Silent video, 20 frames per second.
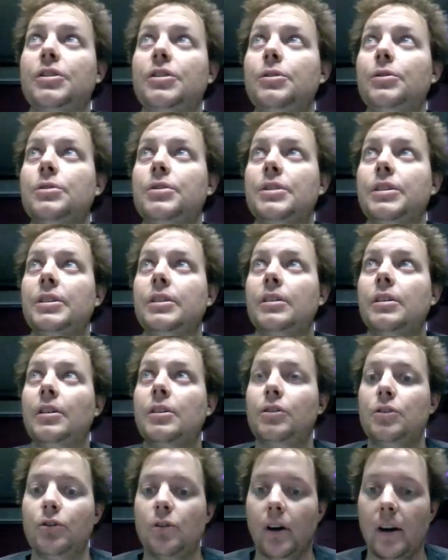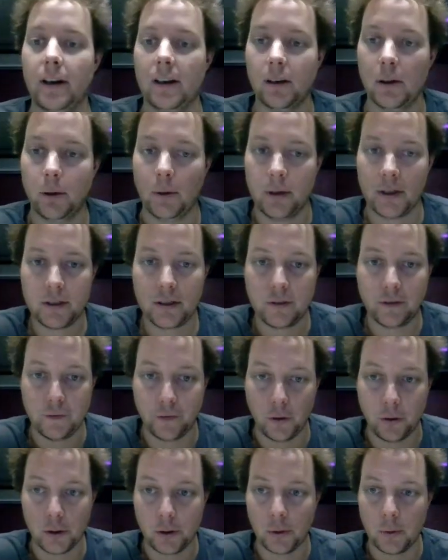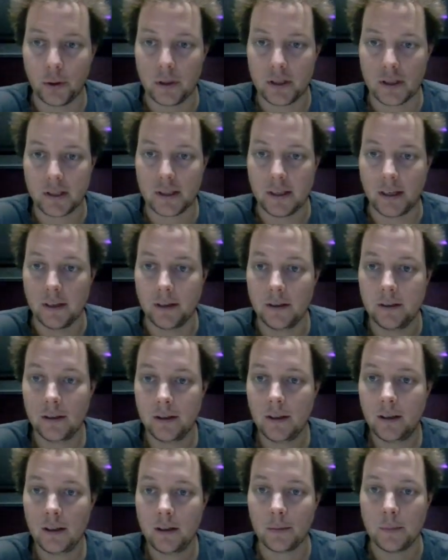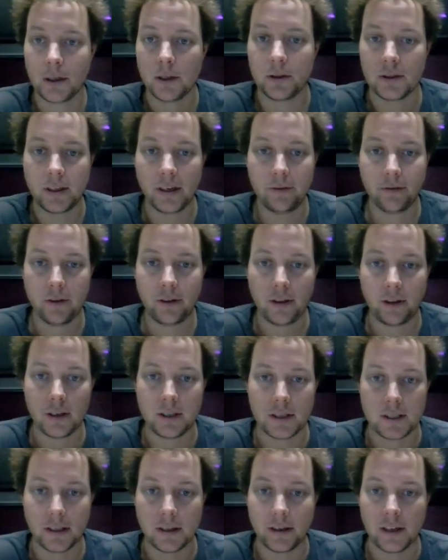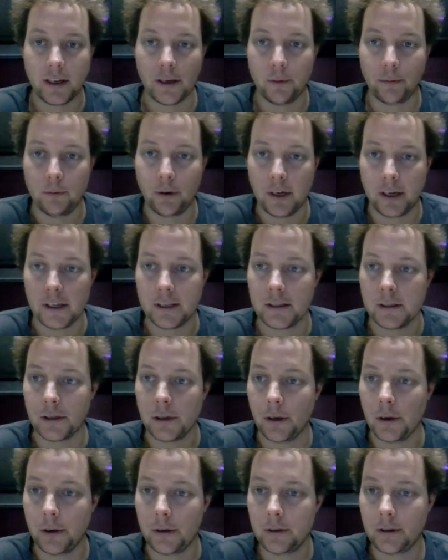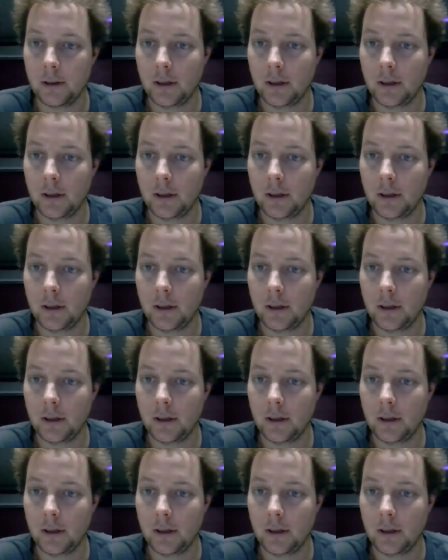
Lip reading: using DragonOS Focal instead, because everything's in there ready to go.